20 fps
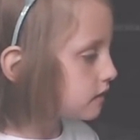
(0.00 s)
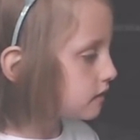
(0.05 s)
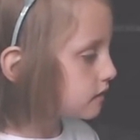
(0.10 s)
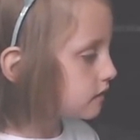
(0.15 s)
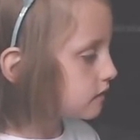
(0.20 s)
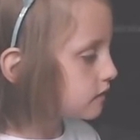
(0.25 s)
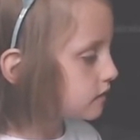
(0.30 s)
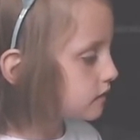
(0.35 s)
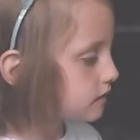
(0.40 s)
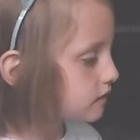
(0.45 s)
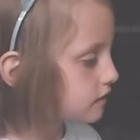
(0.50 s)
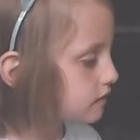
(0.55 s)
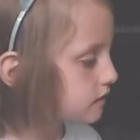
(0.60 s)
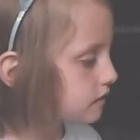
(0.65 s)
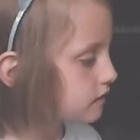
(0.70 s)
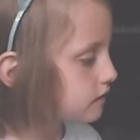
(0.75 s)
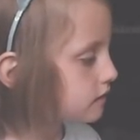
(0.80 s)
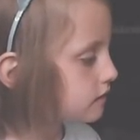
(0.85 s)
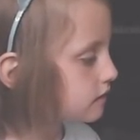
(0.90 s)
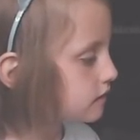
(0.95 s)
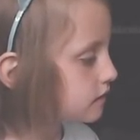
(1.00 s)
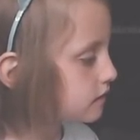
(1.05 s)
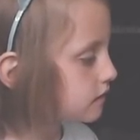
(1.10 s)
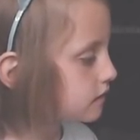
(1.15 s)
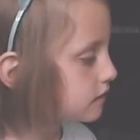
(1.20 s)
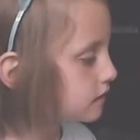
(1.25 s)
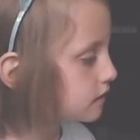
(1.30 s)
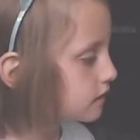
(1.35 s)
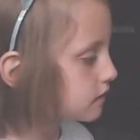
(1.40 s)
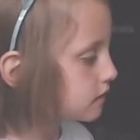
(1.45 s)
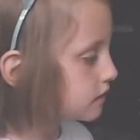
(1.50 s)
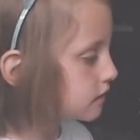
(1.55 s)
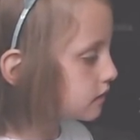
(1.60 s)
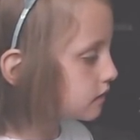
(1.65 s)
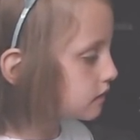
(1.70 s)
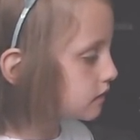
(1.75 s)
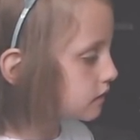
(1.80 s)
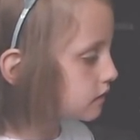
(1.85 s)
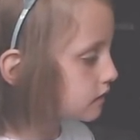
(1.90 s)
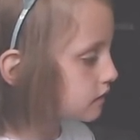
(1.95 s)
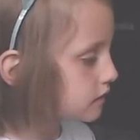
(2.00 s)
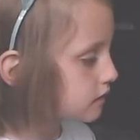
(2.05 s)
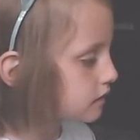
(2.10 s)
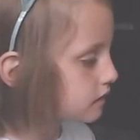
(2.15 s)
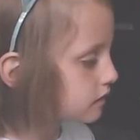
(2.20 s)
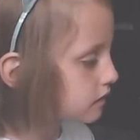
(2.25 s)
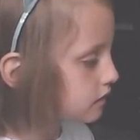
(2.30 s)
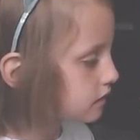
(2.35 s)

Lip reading: (not speaking)